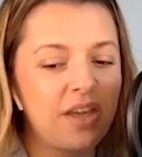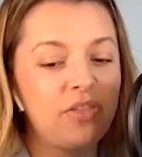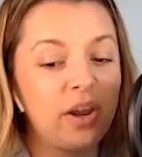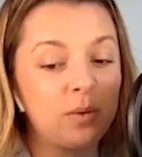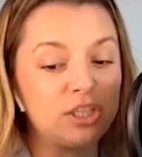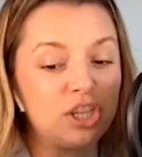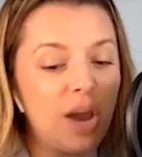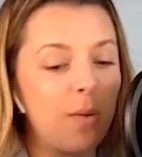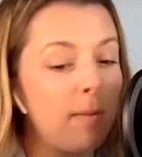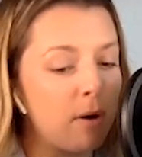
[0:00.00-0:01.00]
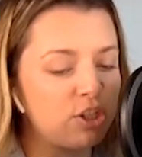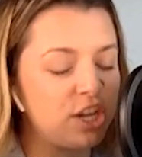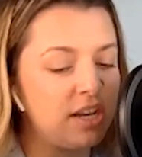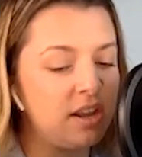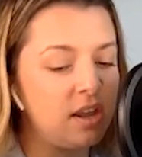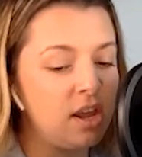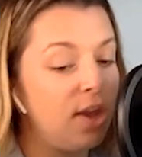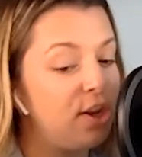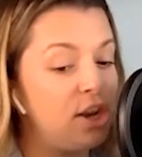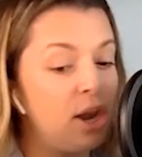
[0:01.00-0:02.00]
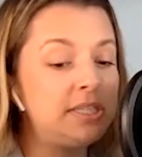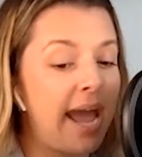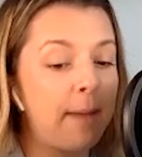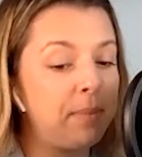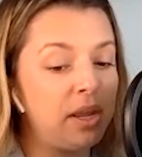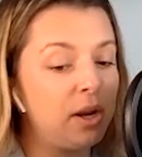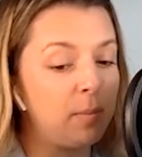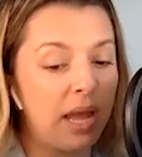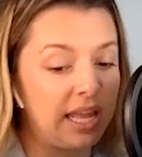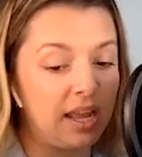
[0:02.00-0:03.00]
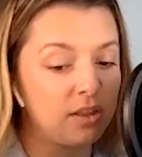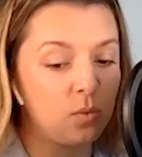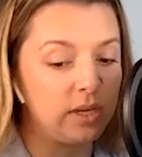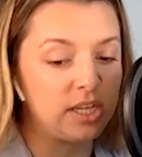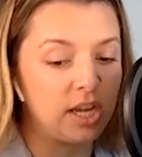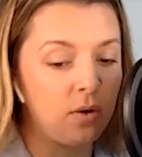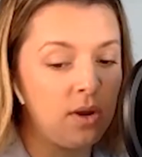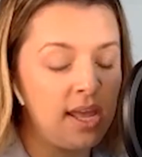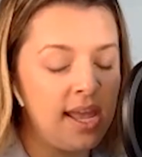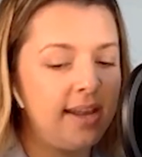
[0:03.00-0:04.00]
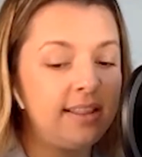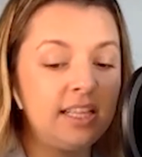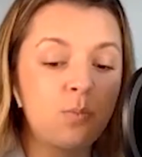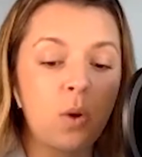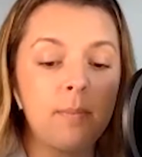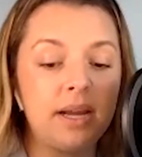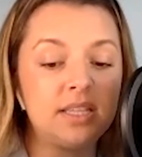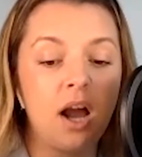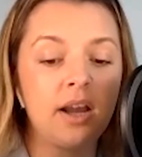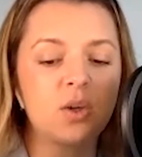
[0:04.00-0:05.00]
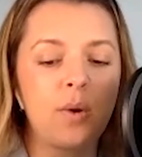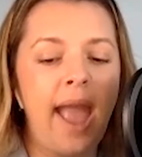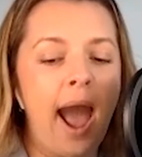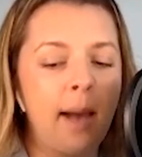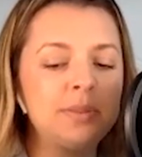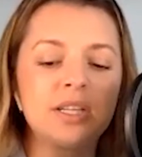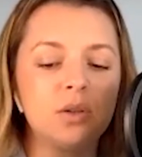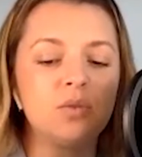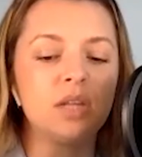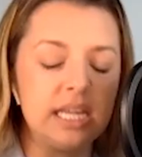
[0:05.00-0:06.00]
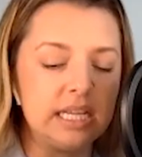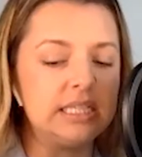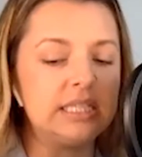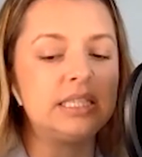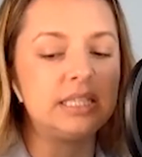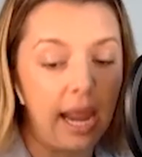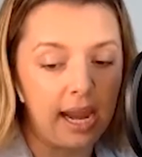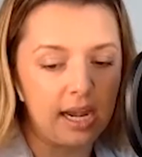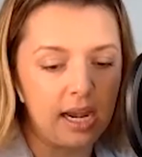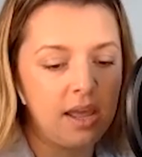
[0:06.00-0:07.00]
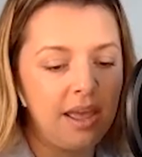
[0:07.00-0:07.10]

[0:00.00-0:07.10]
There oh my was God. no emotion, no tapping or pecking on the window. And at this point, my dog is going absolutely insane.